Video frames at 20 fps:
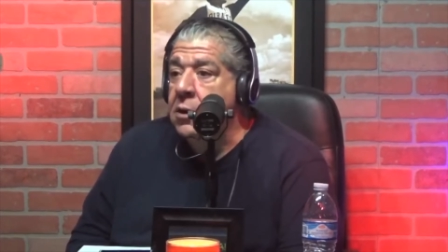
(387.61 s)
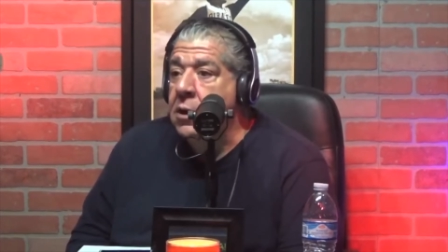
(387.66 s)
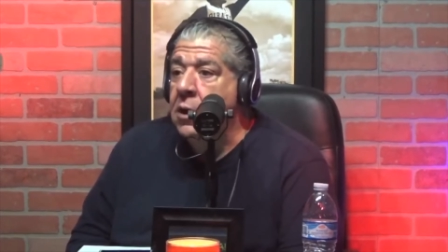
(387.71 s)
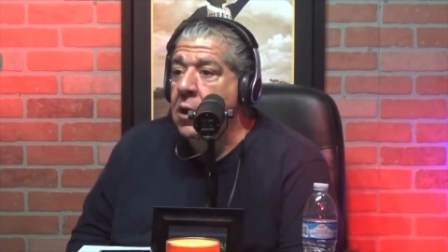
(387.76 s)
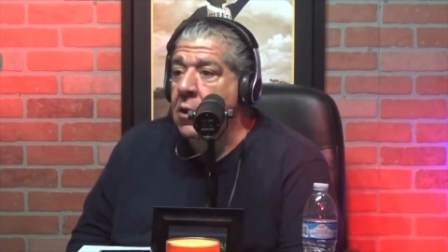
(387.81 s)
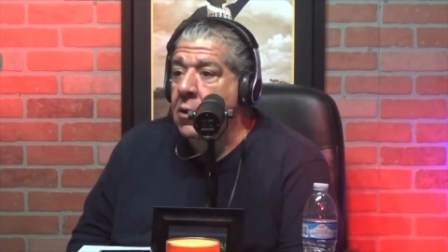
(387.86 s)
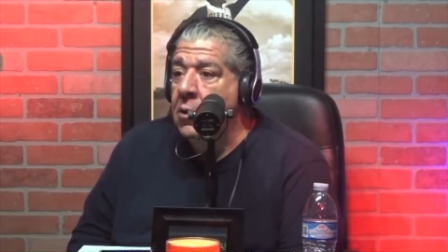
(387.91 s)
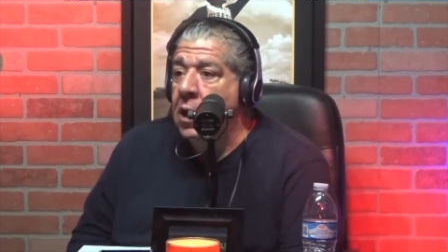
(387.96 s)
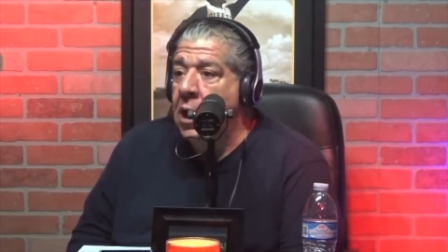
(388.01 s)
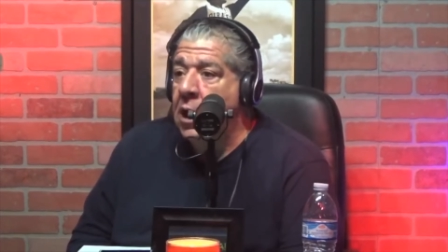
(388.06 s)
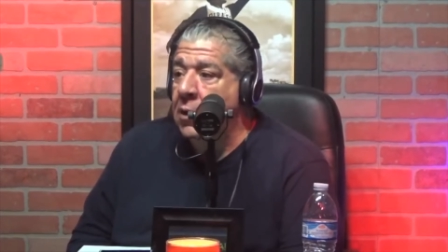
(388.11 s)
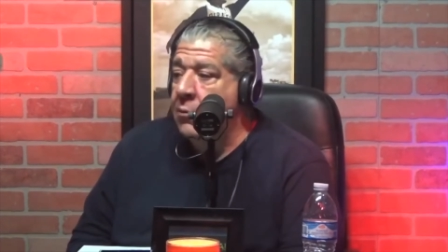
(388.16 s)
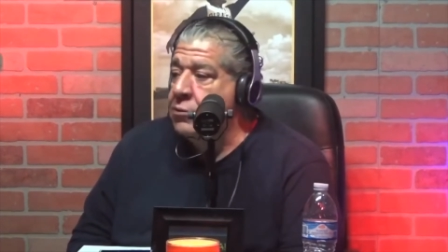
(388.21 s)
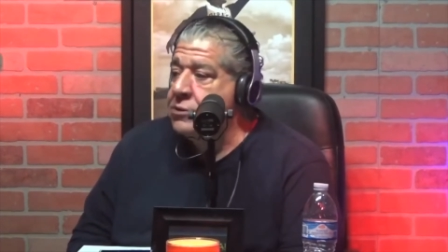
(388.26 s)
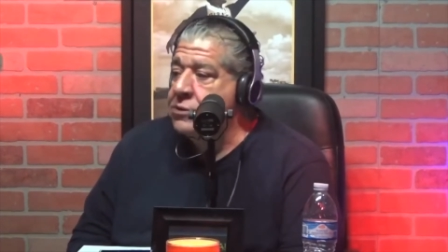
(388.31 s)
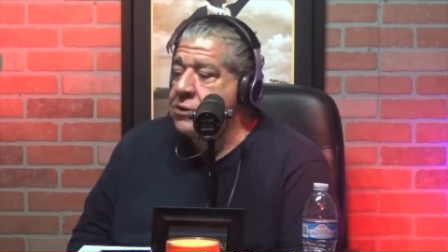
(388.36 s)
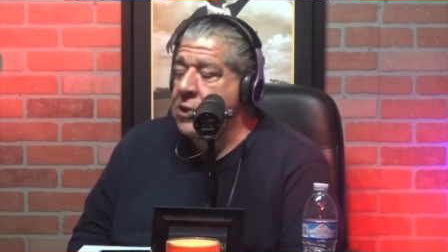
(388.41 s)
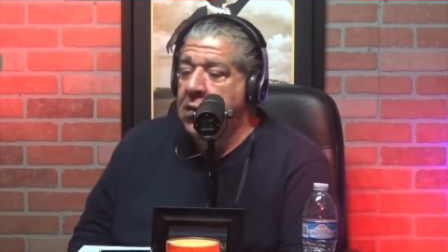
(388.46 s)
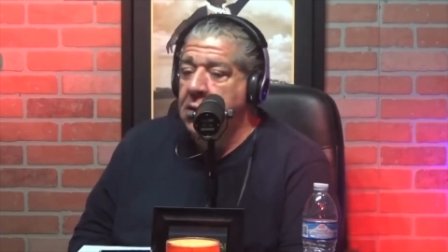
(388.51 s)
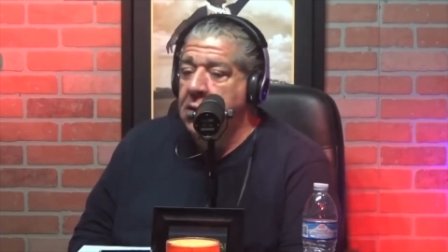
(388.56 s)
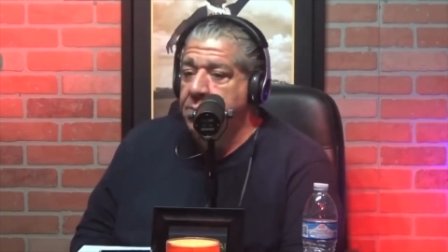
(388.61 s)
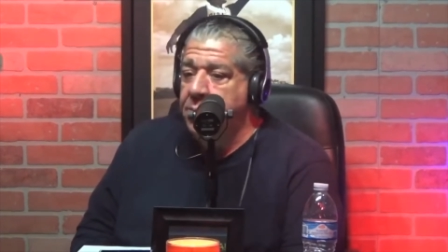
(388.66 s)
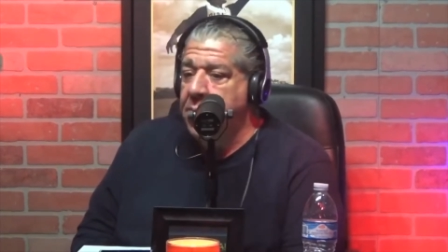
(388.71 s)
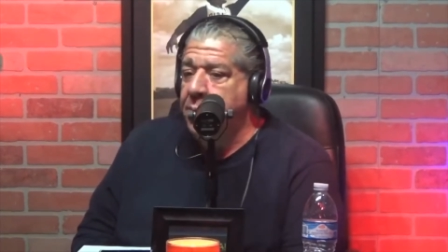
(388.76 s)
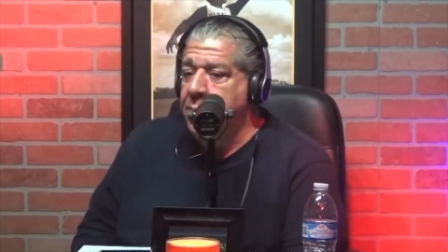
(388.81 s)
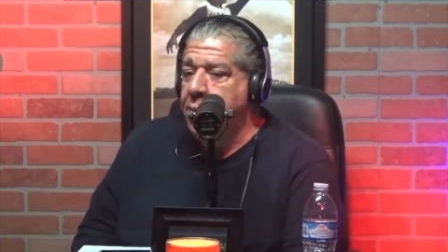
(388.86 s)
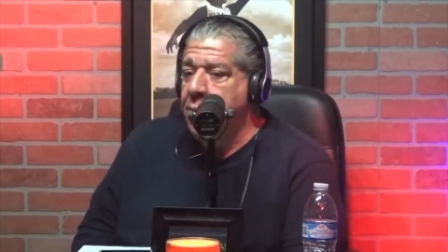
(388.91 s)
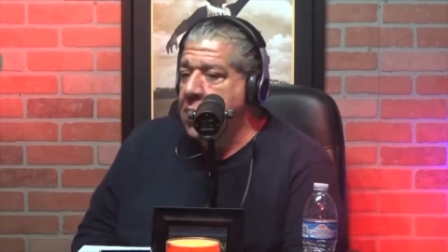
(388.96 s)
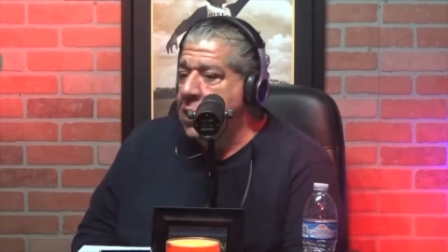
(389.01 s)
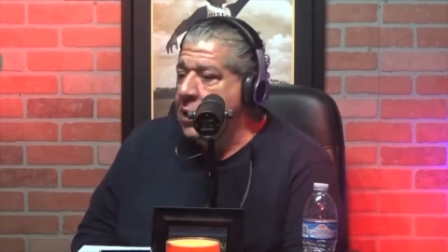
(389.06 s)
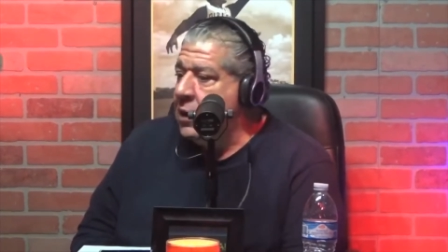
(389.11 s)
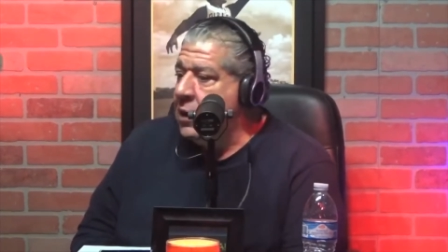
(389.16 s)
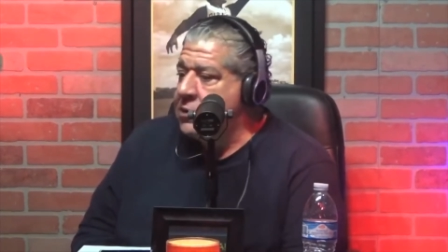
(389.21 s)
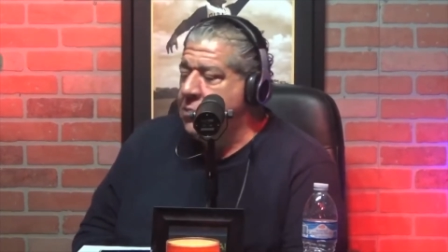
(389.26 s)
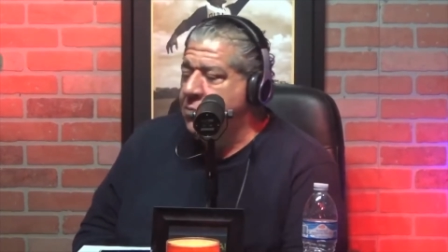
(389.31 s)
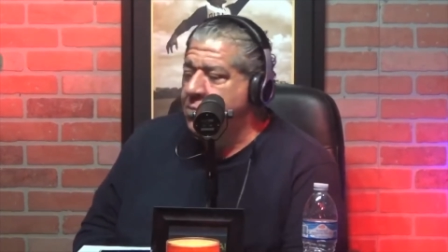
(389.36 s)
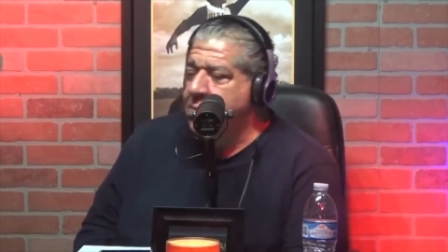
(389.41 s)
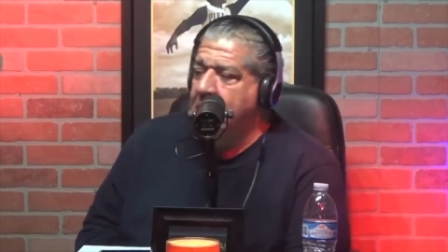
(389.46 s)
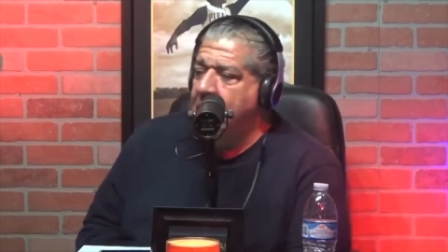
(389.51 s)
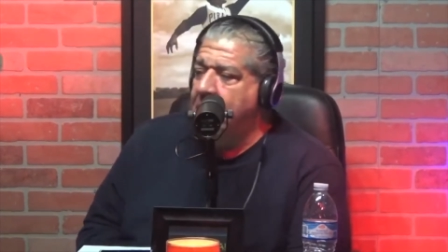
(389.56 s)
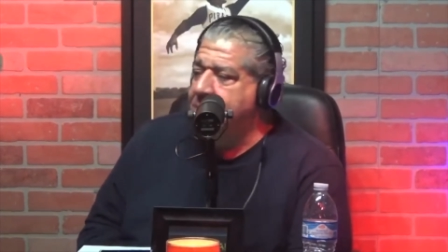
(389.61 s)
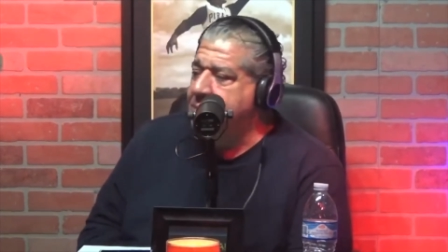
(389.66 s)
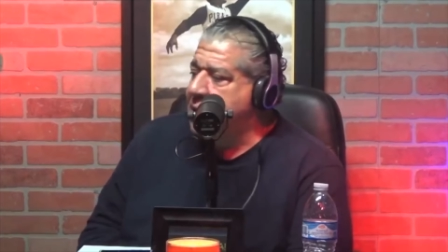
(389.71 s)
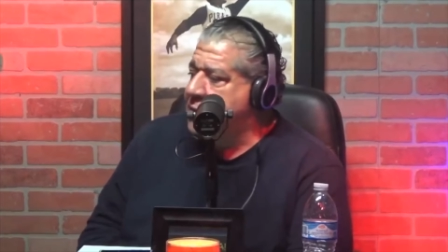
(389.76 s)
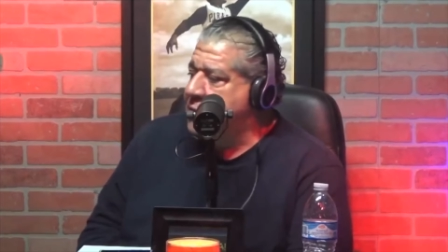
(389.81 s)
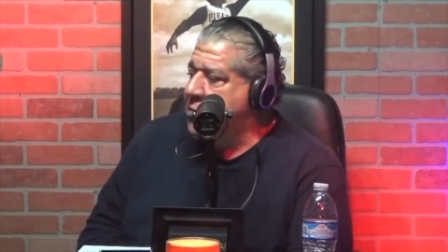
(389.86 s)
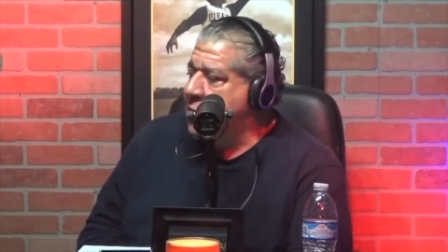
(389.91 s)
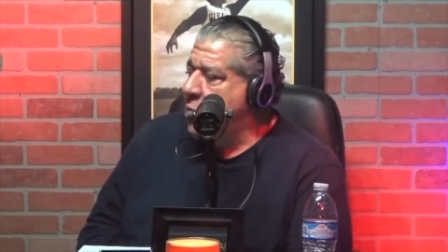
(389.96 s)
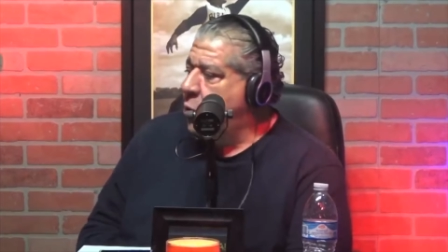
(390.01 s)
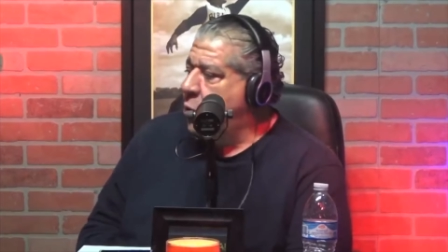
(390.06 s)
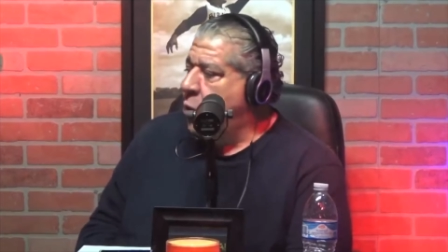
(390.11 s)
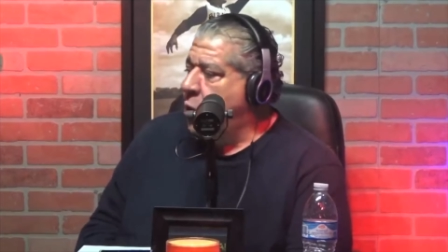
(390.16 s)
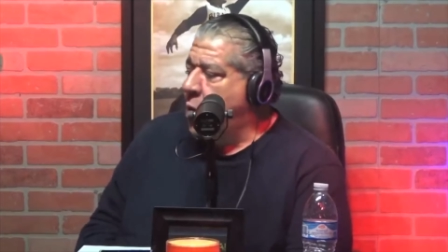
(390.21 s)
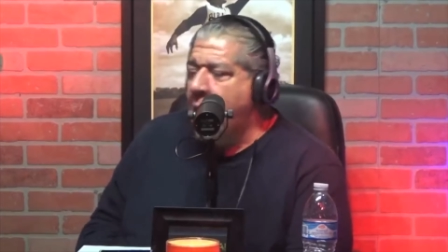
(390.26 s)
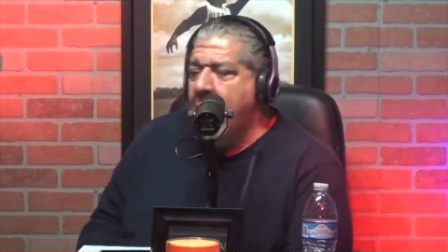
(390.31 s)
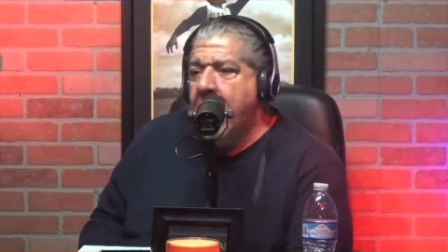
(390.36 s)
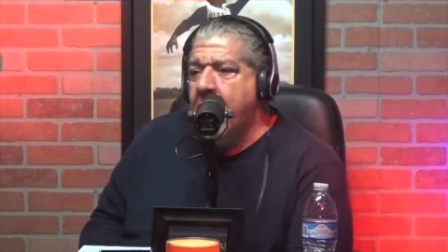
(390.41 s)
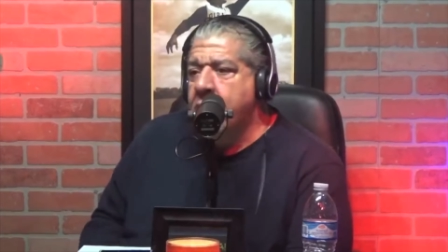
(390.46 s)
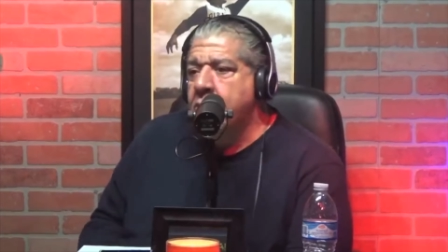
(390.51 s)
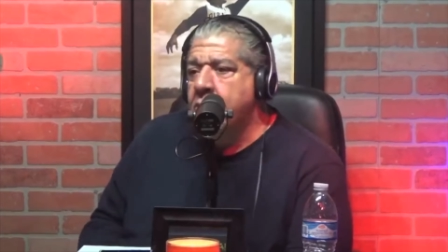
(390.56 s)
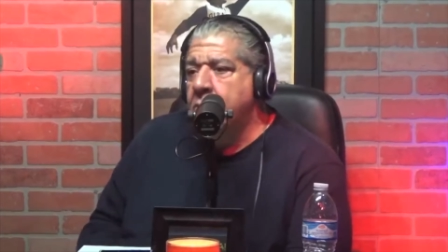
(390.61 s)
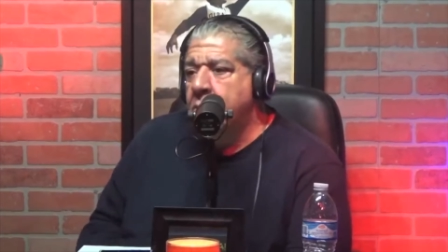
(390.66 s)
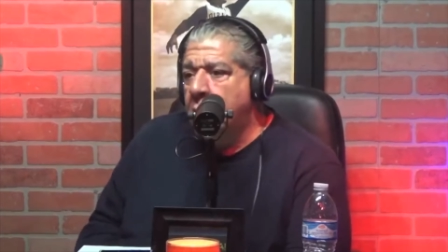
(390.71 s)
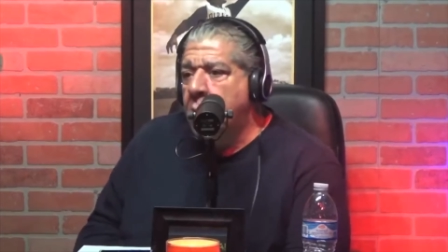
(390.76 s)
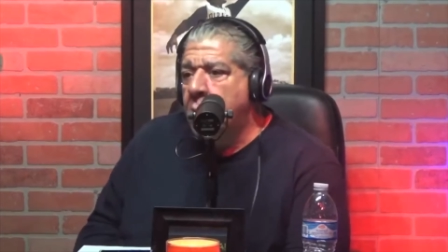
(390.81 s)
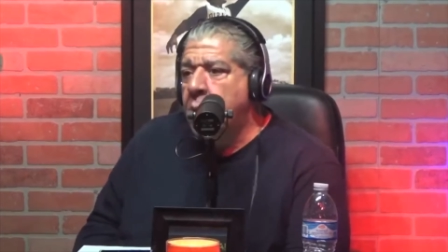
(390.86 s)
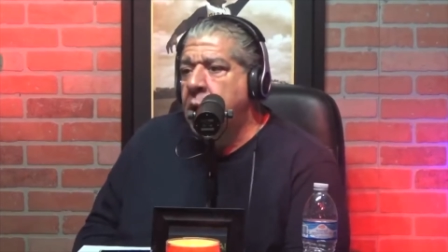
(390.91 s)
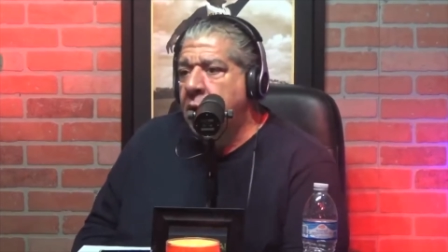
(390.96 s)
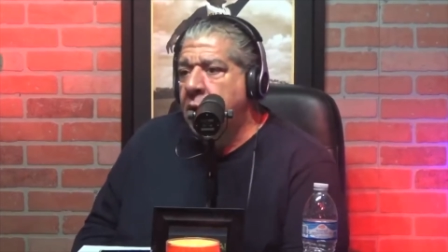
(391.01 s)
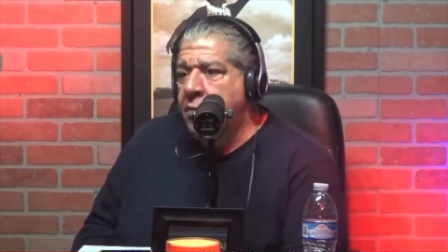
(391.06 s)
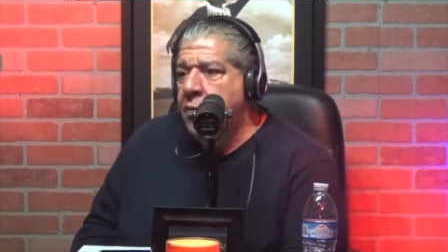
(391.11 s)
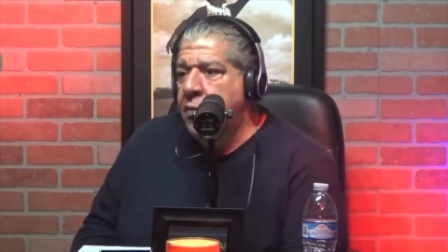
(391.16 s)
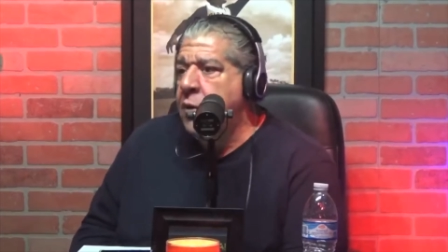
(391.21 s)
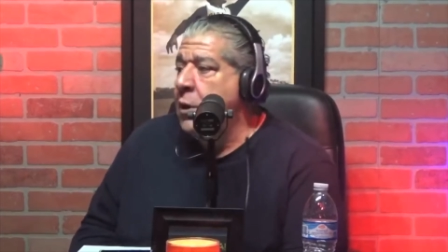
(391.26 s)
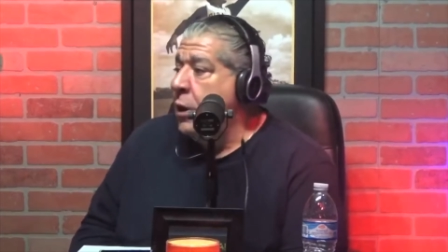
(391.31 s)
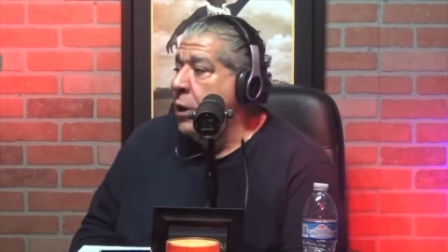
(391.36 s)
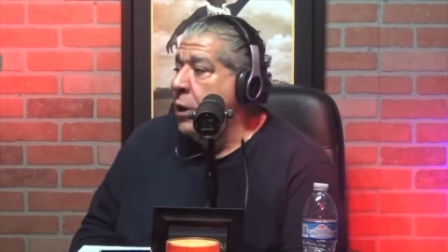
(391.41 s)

You know, I was telling people here that sometimes I say the word Arab or whatever.